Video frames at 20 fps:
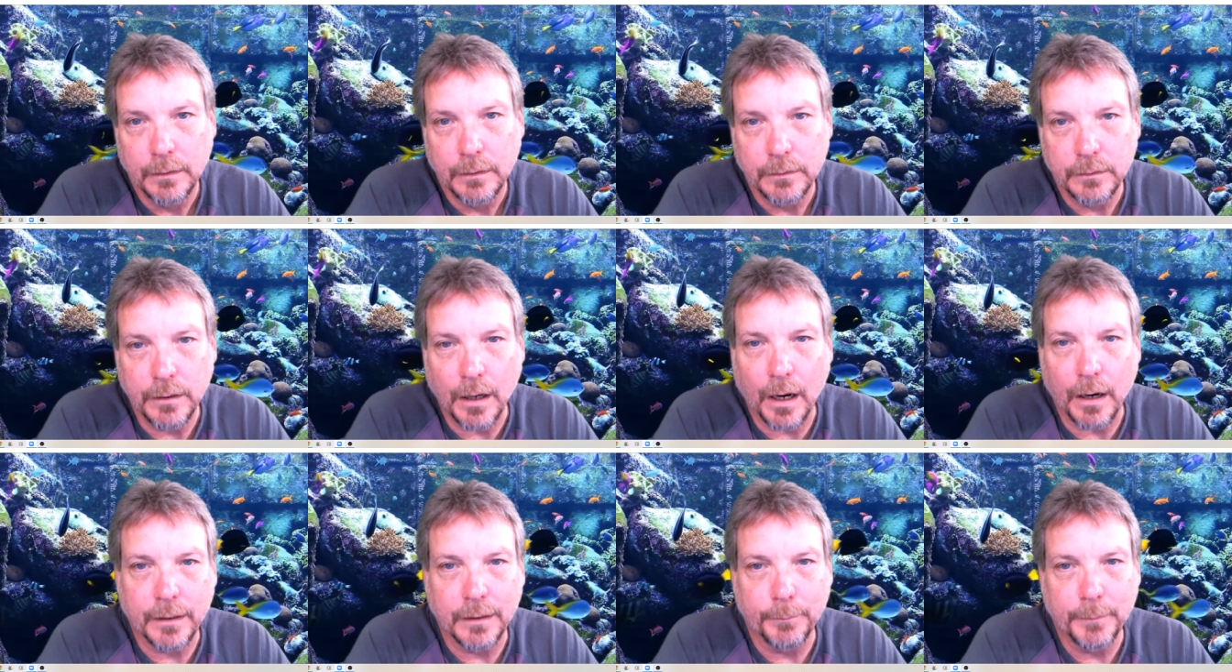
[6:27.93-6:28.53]

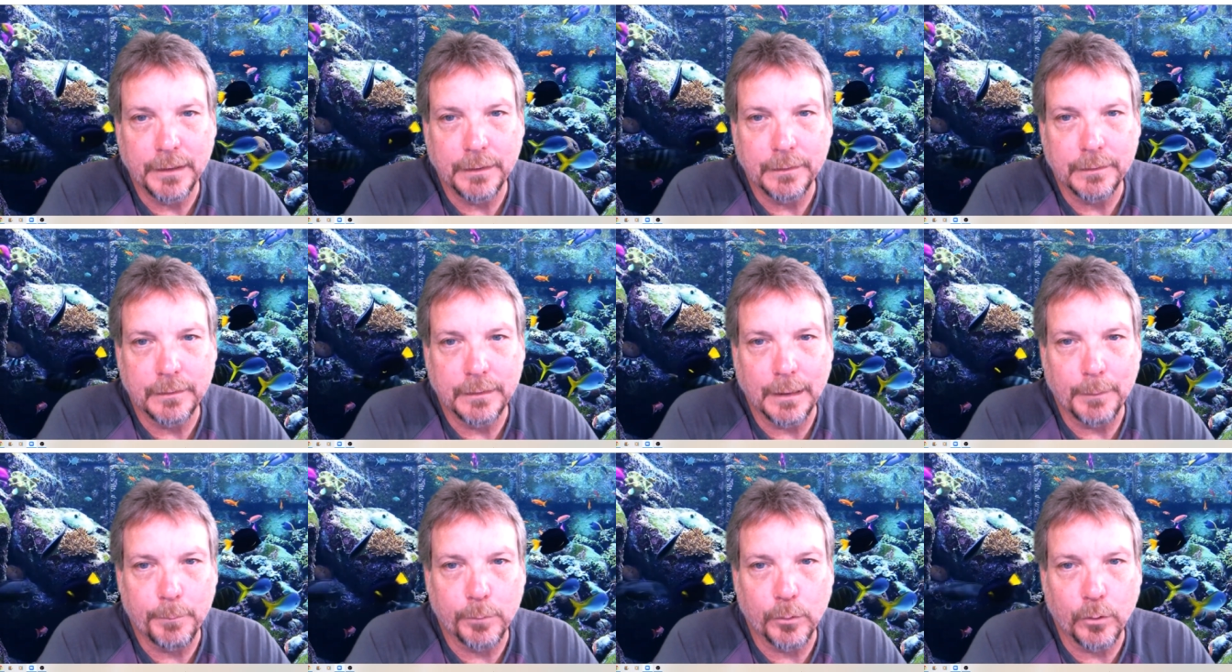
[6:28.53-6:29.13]
documents
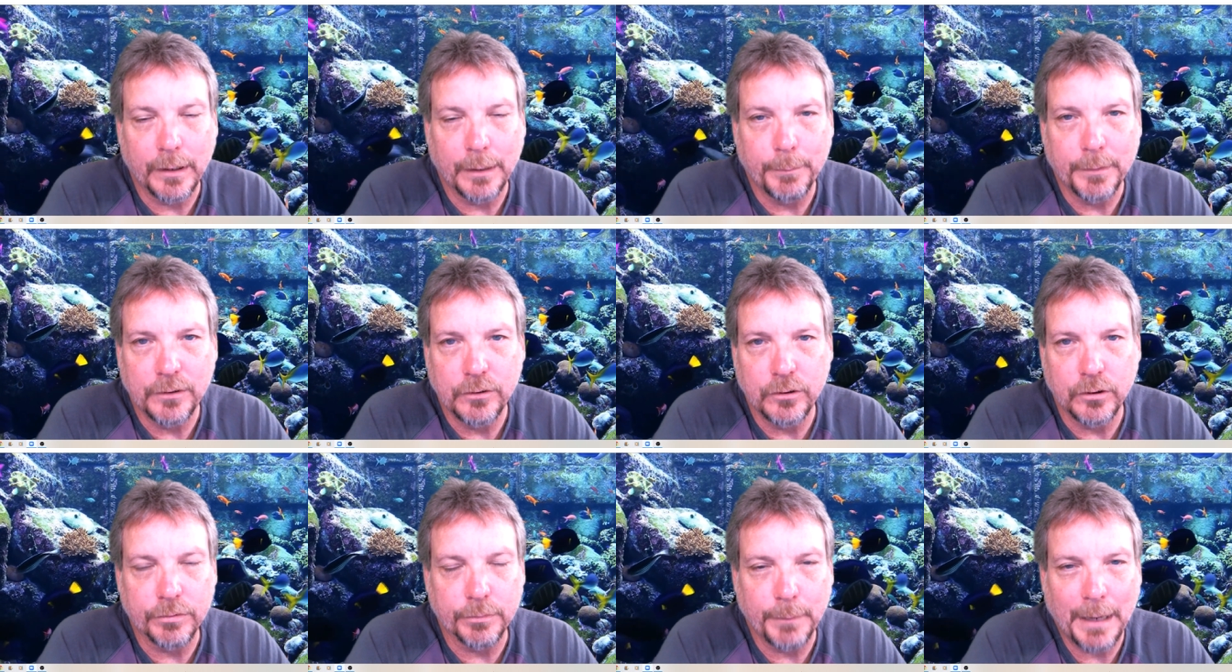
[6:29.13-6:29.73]
that
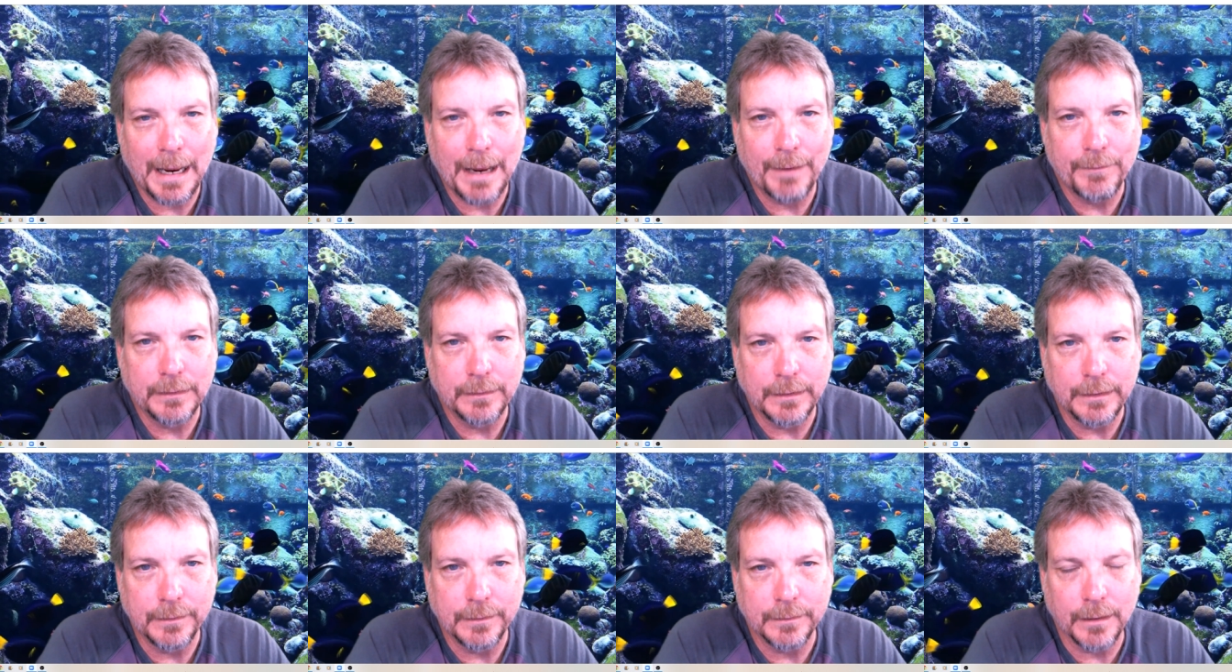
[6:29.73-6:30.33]
prohibit you from having
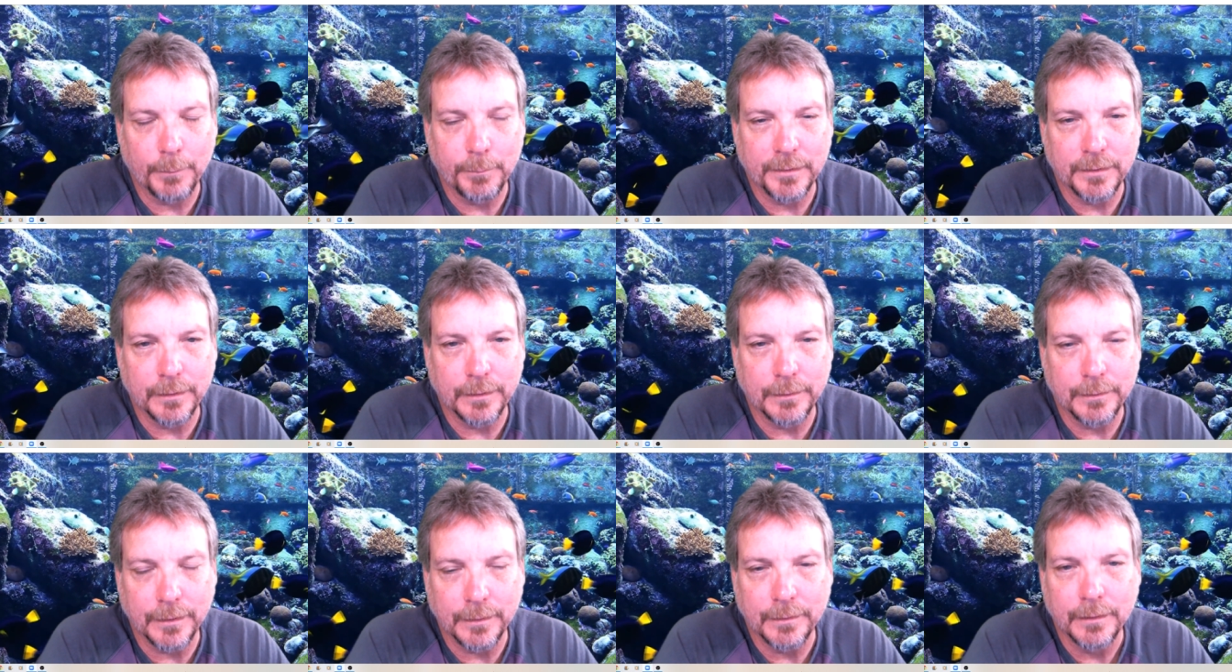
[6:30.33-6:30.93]
these
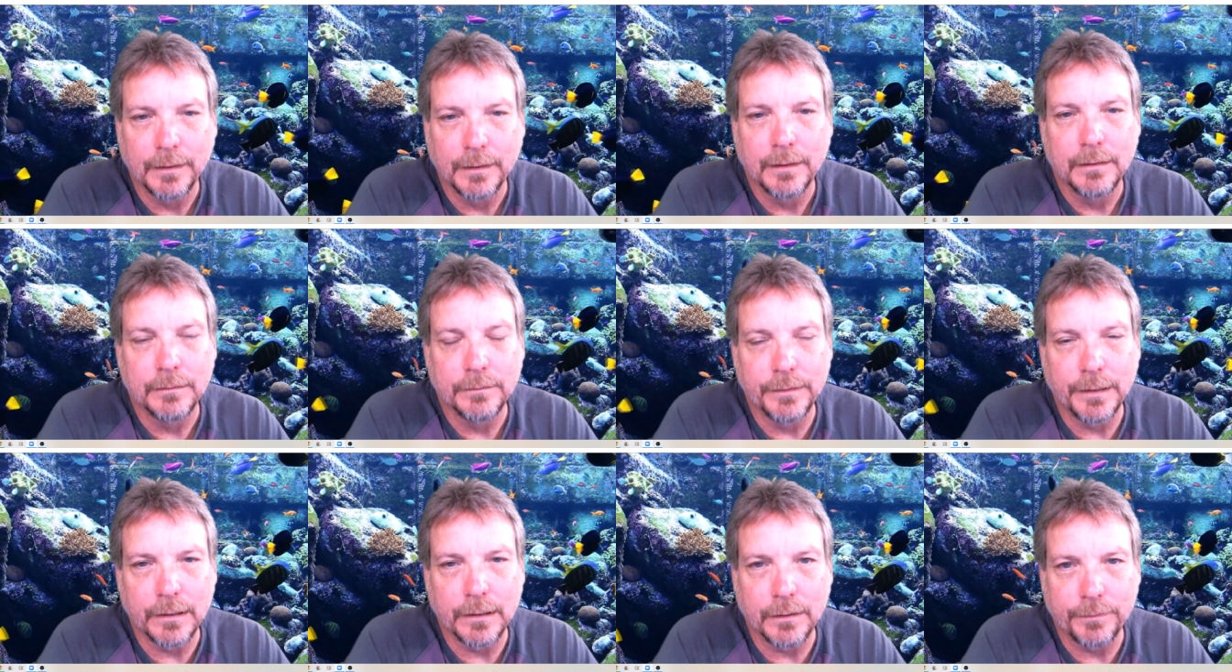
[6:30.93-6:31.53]
substances.
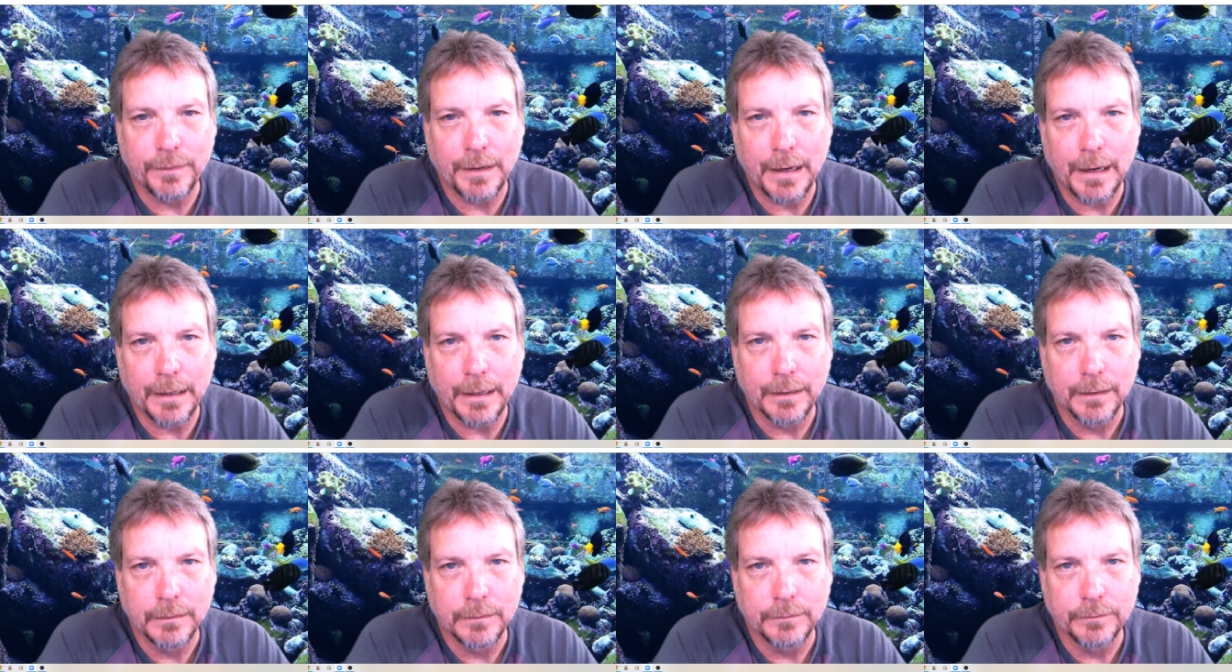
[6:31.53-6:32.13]
Verify,
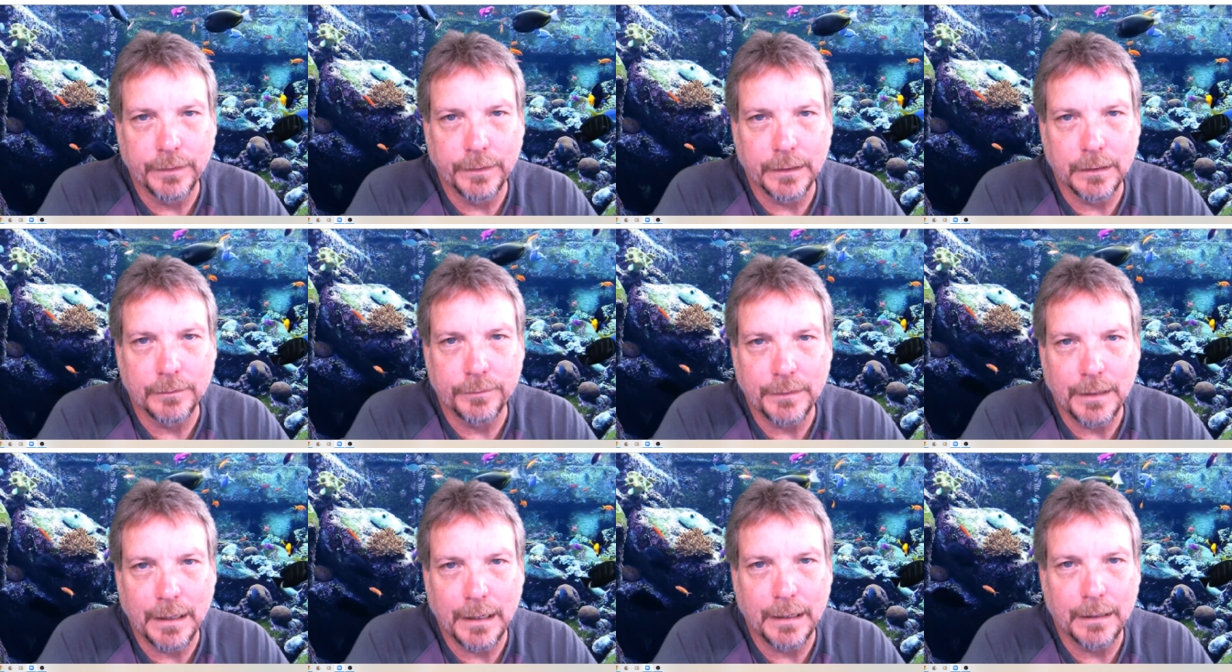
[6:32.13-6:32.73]

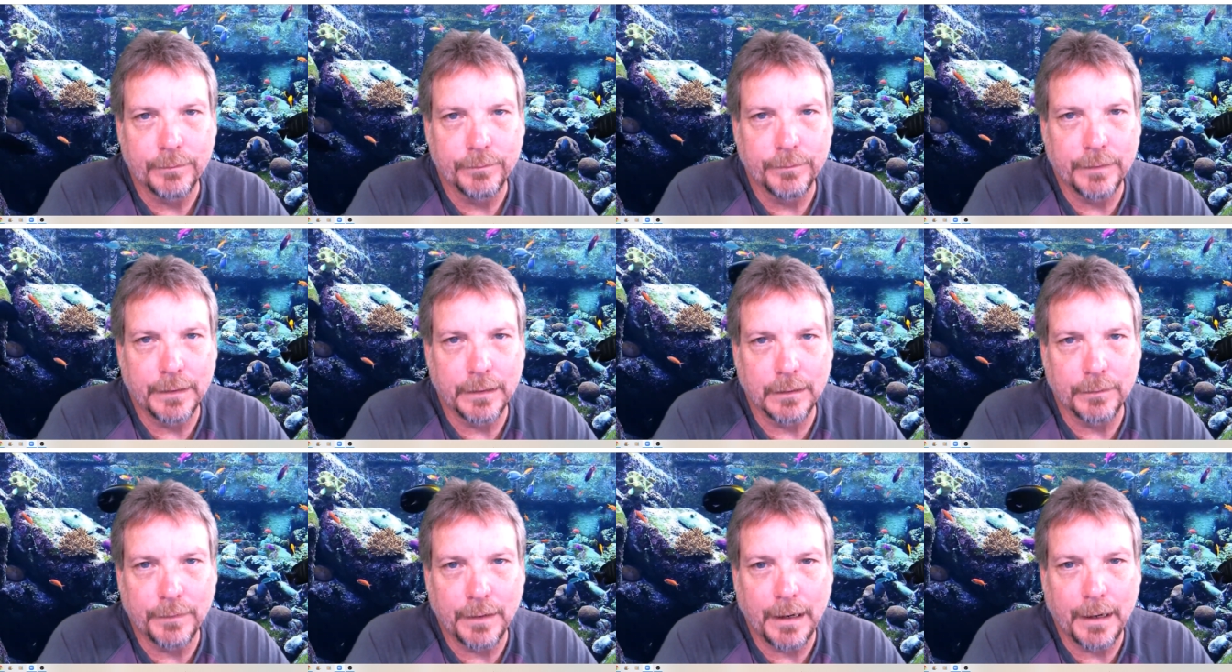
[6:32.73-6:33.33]
verify,
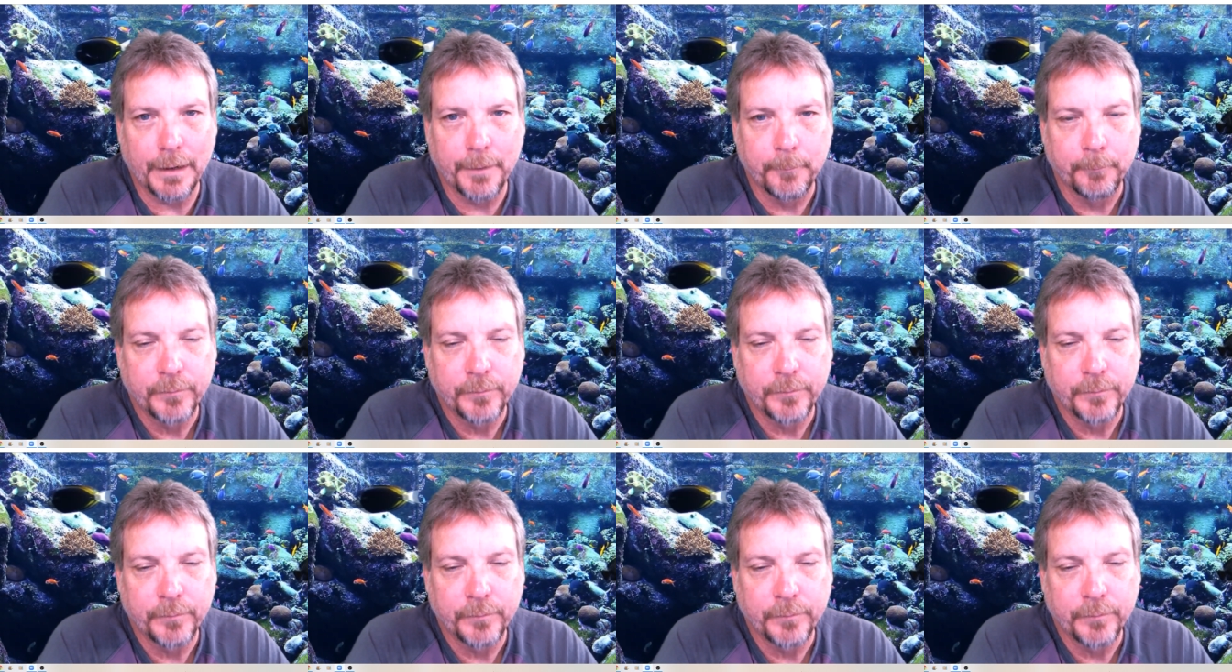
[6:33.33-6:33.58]
verify.